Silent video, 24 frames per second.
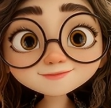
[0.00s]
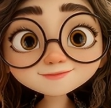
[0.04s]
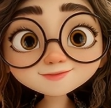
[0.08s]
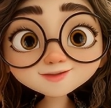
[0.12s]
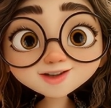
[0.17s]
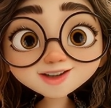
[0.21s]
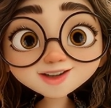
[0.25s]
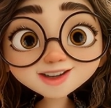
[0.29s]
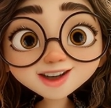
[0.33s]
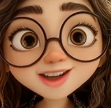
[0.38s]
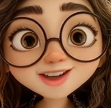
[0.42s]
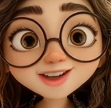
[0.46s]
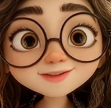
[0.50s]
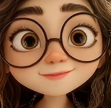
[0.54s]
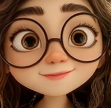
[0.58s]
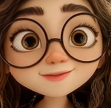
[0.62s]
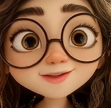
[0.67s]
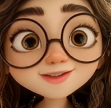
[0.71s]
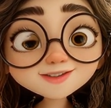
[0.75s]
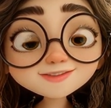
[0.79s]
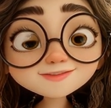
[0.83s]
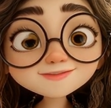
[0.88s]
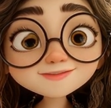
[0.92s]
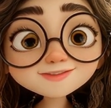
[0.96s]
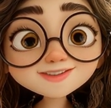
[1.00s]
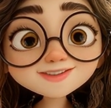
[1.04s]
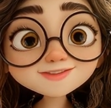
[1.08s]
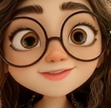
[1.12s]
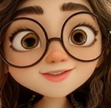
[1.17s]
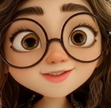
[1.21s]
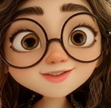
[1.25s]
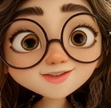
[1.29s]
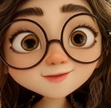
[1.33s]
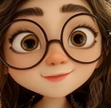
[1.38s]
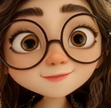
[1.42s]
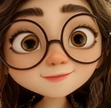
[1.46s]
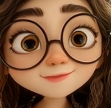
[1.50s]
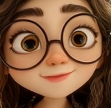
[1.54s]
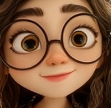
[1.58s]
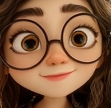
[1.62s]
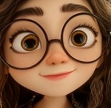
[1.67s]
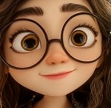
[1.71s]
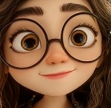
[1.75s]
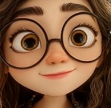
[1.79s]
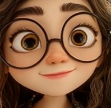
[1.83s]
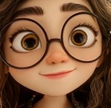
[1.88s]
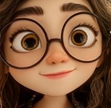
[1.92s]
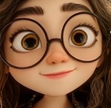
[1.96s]
AI that feel less like a guessing
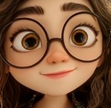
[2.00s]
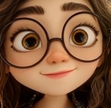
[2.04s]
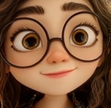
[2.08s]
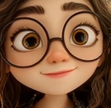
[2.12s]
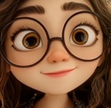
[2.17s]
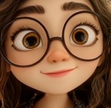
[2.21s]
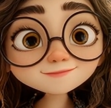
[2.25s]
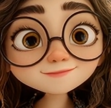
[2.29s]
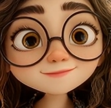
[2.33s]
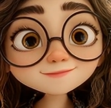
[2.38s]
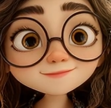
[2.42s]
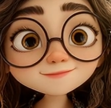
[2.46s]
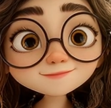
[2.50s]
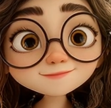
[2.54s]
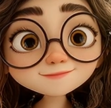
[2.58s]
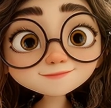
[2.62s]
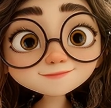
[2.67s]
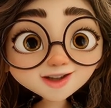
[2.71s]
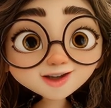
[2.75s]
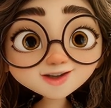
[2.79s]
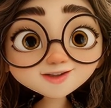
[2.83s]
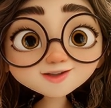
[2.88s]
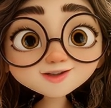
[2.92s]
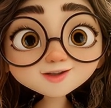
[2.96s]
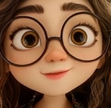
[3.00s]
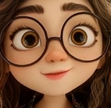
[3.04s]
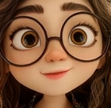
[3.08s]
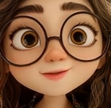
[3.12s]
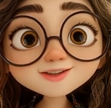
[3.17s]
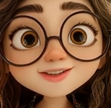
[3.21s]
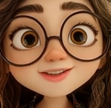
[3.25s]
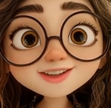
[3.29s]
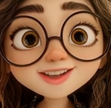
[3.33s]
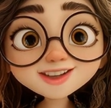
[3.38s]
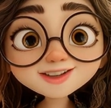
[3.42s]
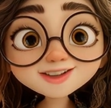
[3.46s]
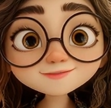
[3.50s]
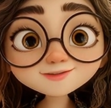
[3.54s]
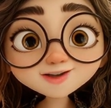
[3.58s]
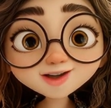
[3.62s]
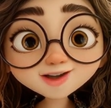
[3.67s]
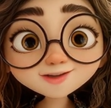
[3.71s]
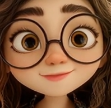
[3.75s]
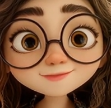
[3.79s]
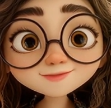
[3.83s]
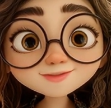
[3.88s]
game and more like a real partnership?